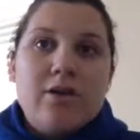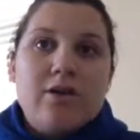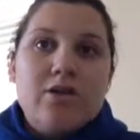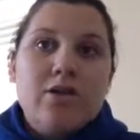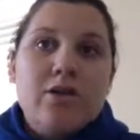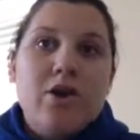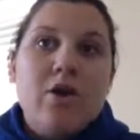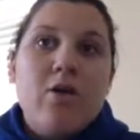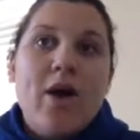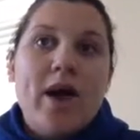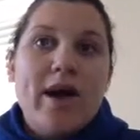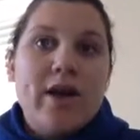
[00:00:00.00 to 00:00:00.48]

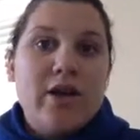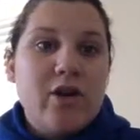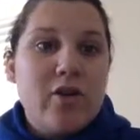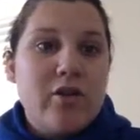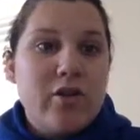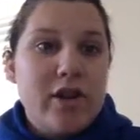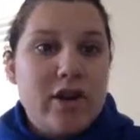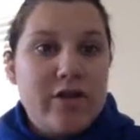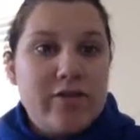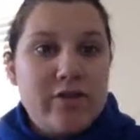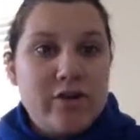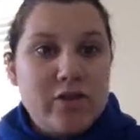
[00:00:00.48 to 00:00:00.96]
So I
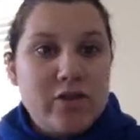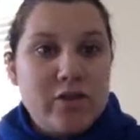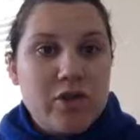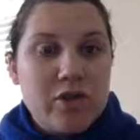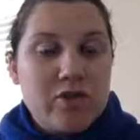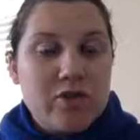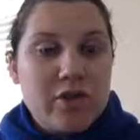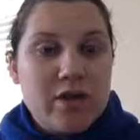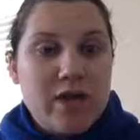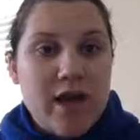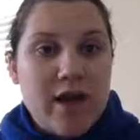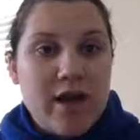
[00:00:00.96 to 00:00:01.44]
know that a few
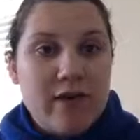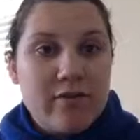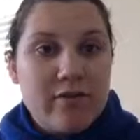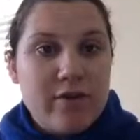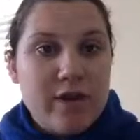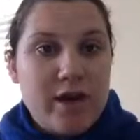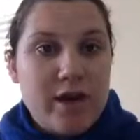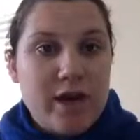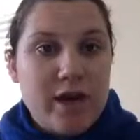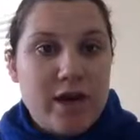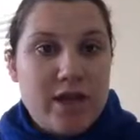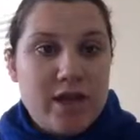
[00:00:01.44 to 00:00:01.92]
students
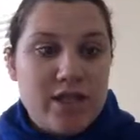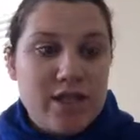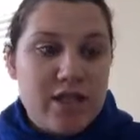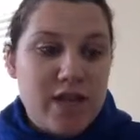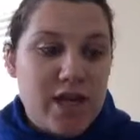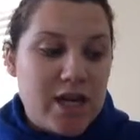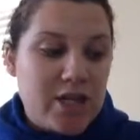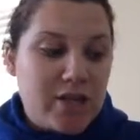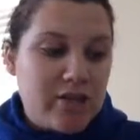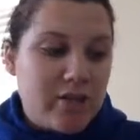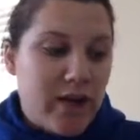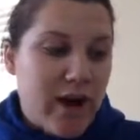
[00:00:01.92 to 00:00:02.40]
have
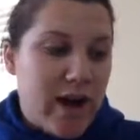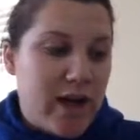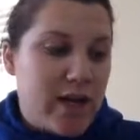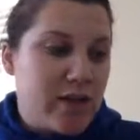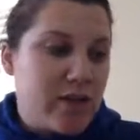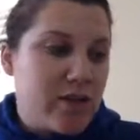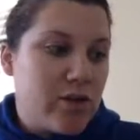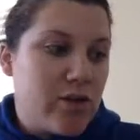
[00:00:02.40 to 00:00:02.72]
stage fright,